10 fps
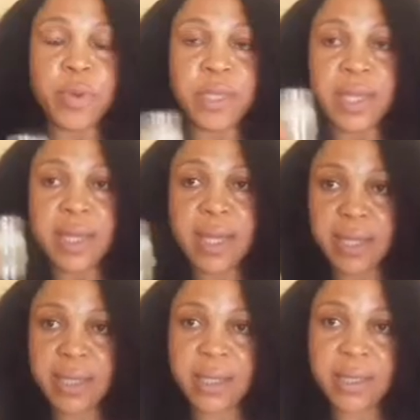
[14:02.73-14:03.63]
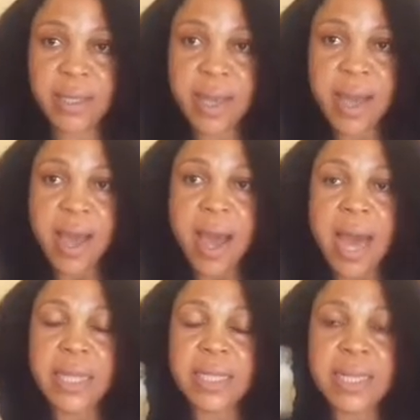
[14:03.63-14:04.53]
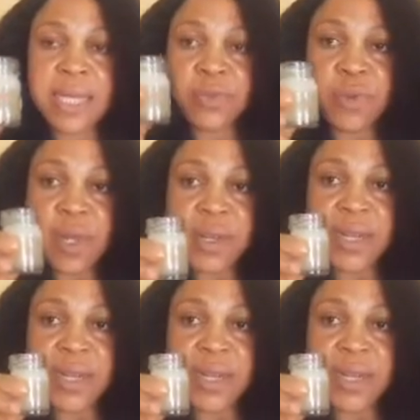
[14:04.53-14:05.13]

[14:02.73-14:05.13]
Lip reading: using this and it has really,